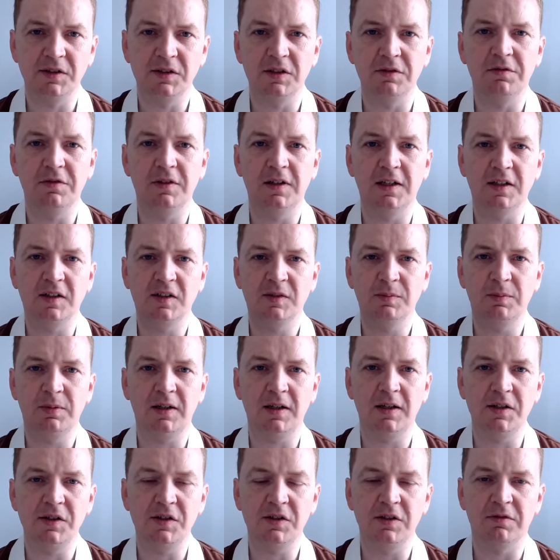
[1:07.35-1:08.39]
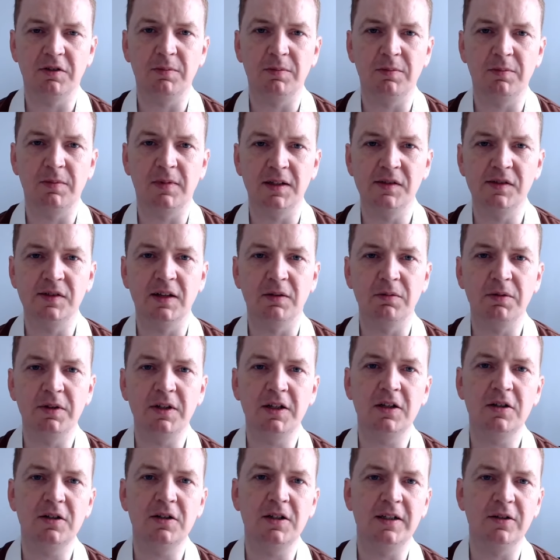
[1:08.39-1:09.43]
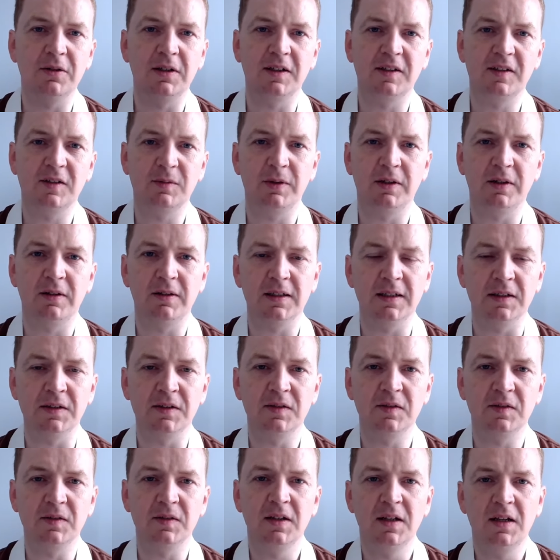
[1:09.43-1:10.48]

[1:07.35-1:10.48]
the full experience of our minds that we usually don't experience